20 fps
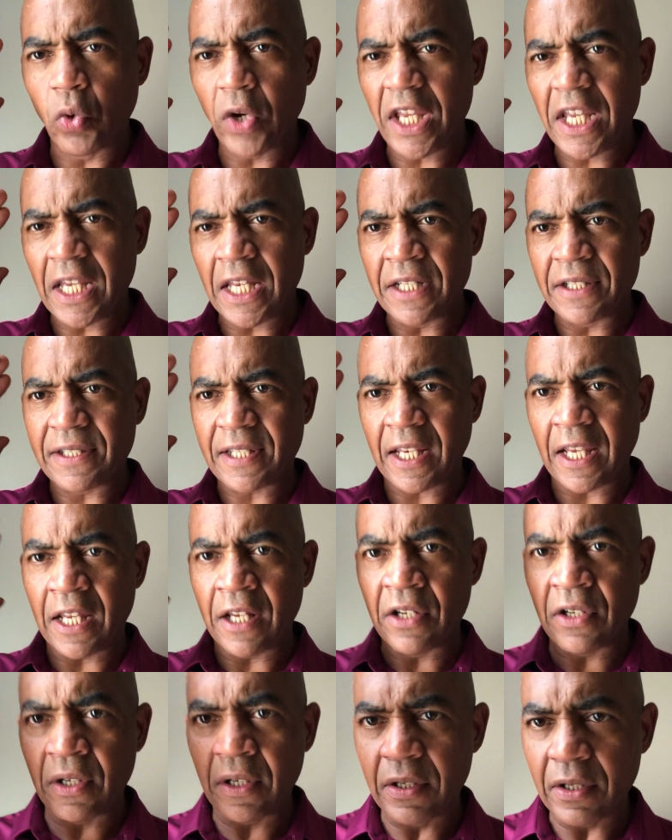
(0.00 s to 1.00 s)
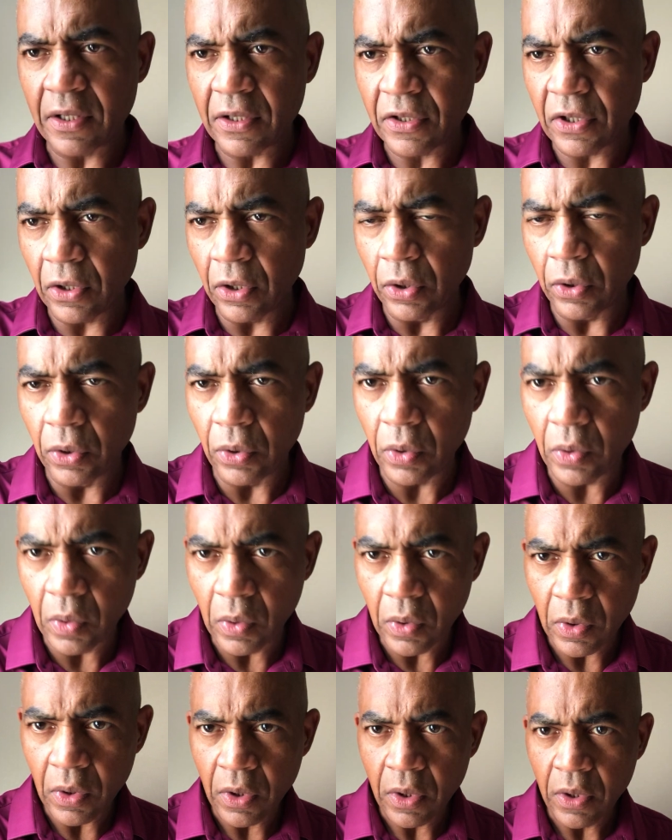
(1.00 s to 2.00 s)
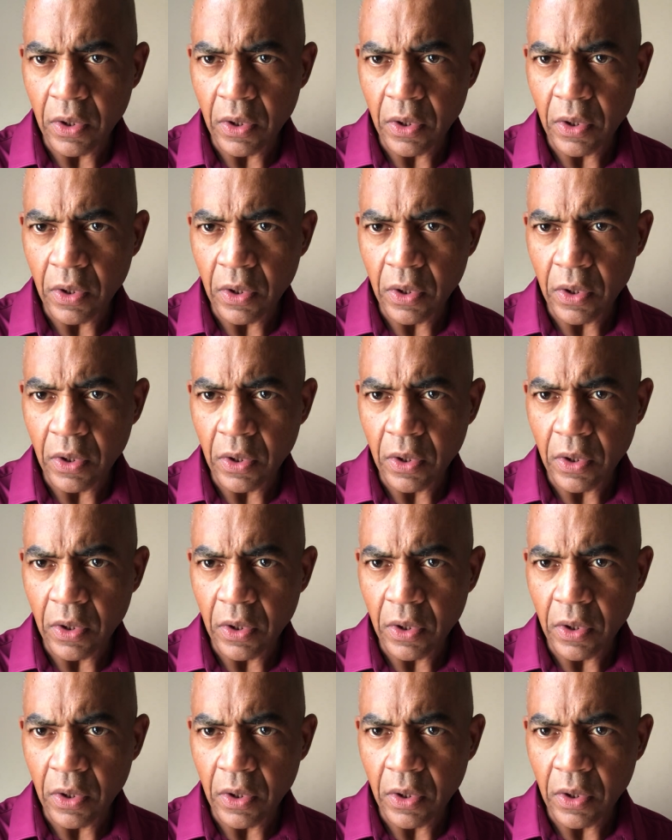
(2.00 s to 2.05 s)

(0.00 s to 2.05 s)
we intend to